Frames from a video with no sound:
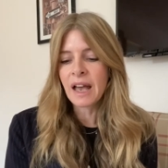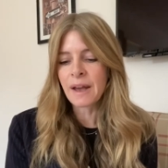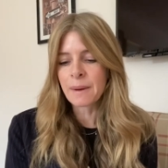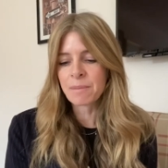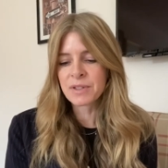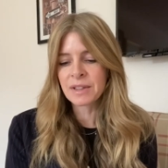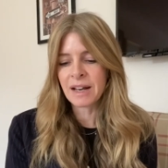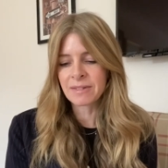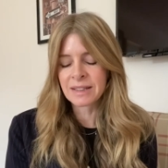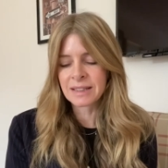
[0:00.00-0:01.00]
So
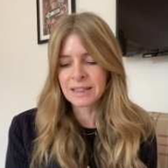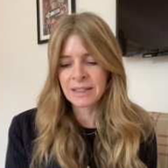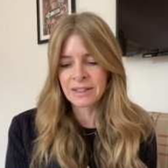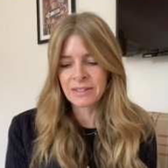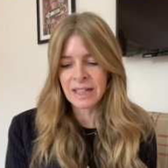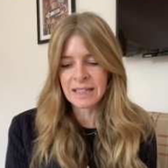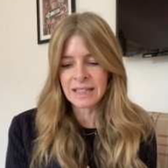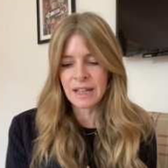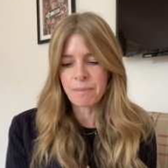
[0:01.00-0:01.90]
that was another idea.